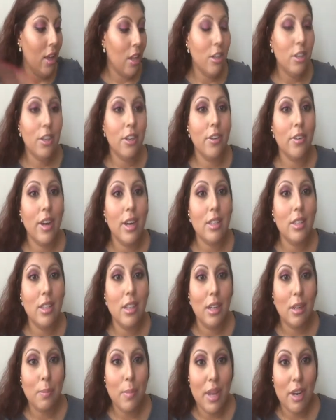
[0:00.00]
color
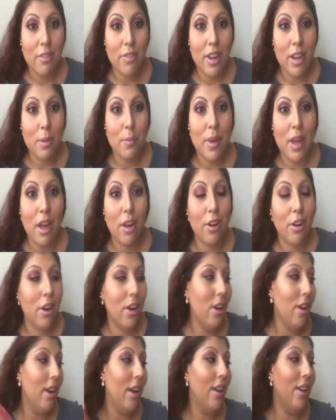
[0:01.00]
correcting mattifying
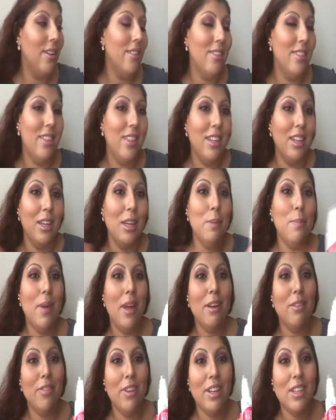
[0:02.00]
powder and the
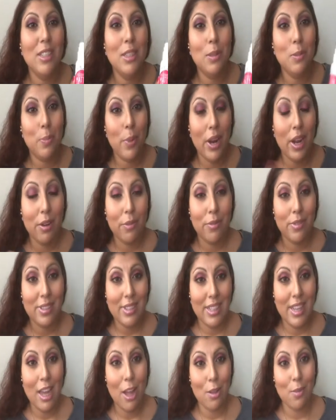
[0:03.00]
mattifying spray
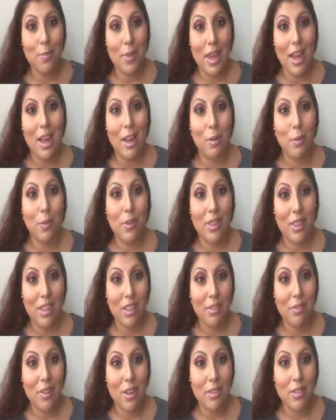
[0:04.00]
really helped me out with
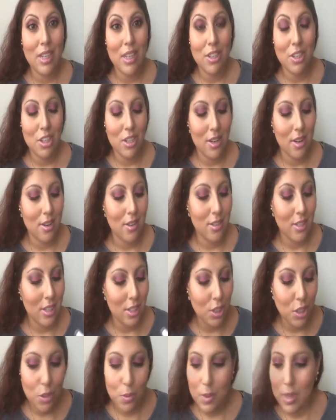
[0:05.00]
the foundation
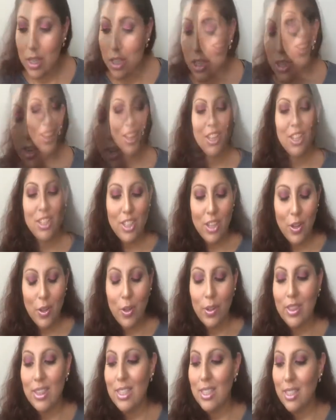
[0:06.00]
situation.
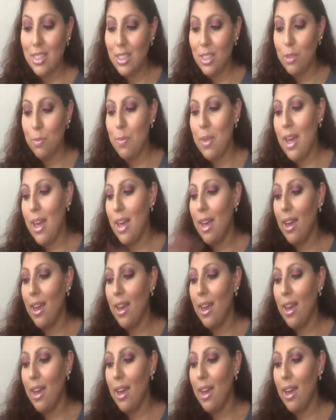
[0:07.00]
So this is